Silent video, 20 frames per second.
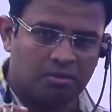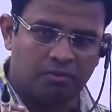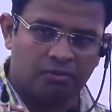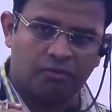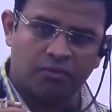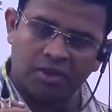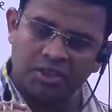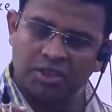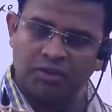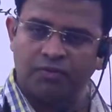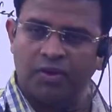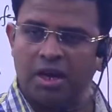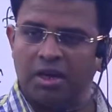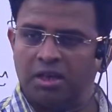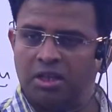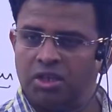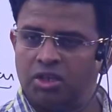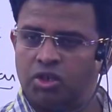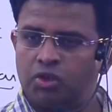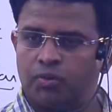first
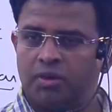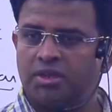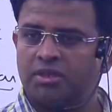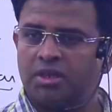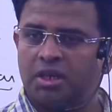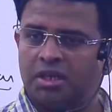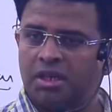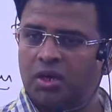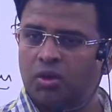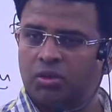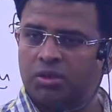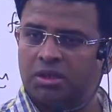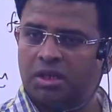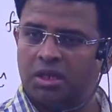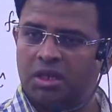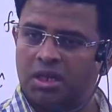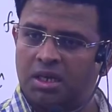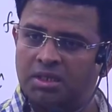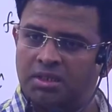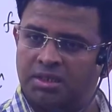fighting students ka kya hota hai?
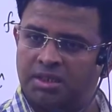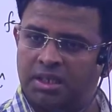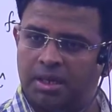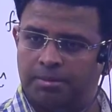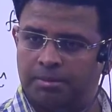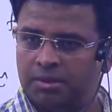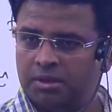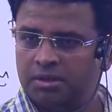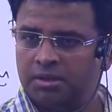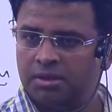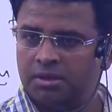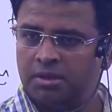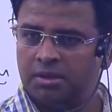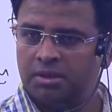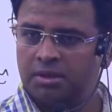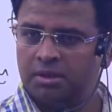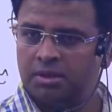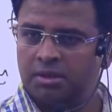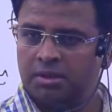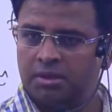Concept,
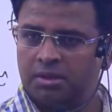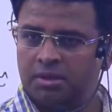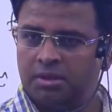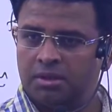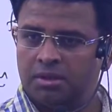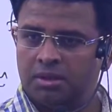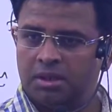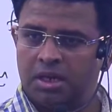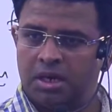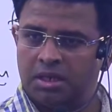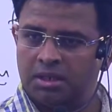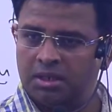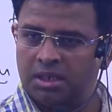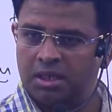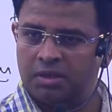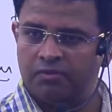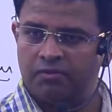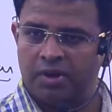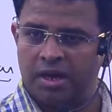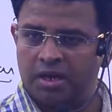and
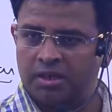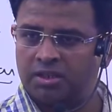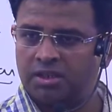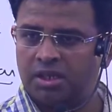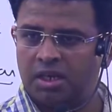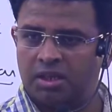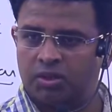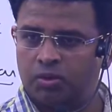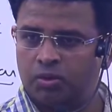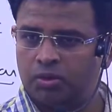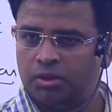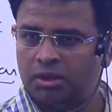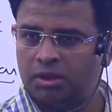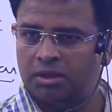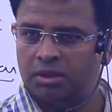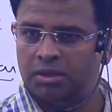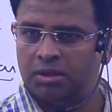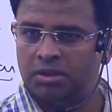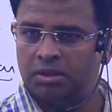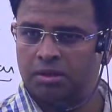then facts yaad hona.
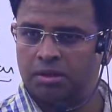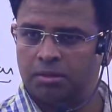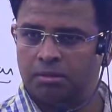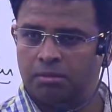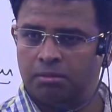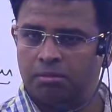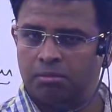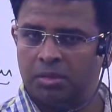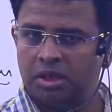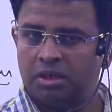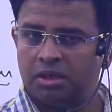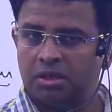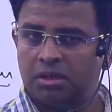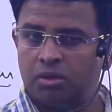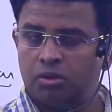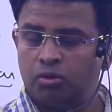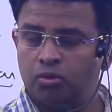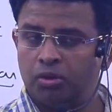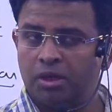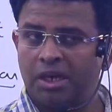
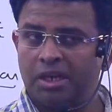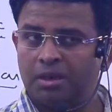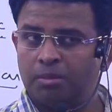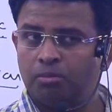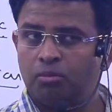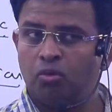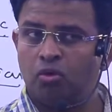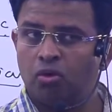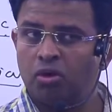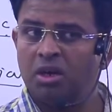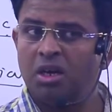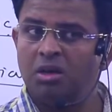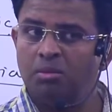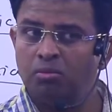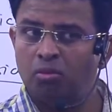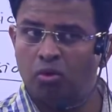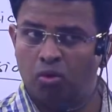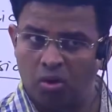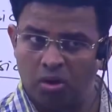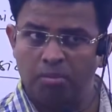But to get more
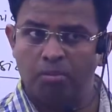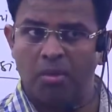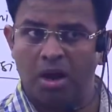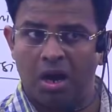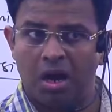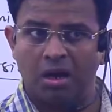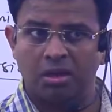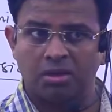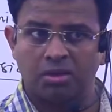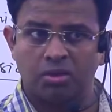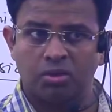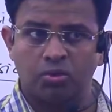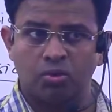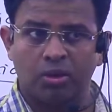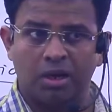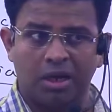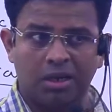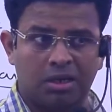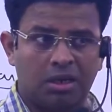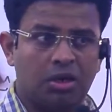and more marks, to
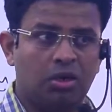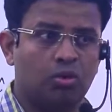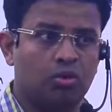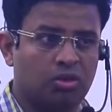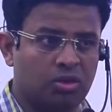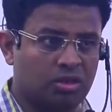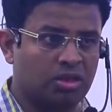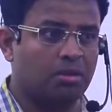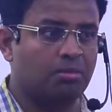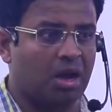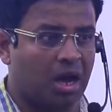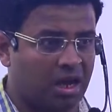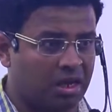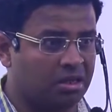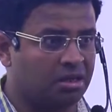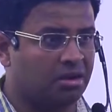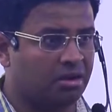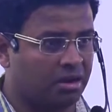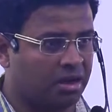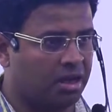get into some
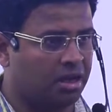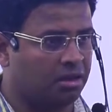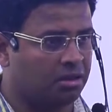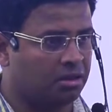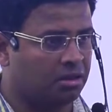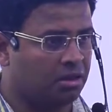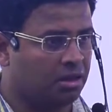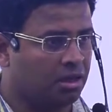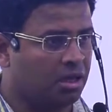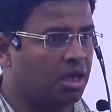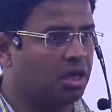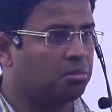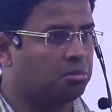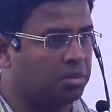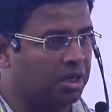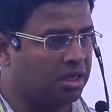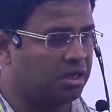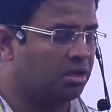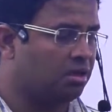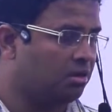higher rank and
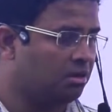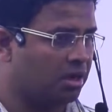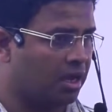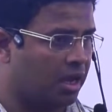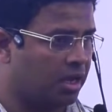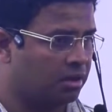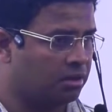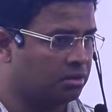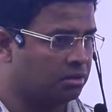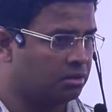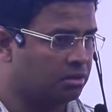better rank,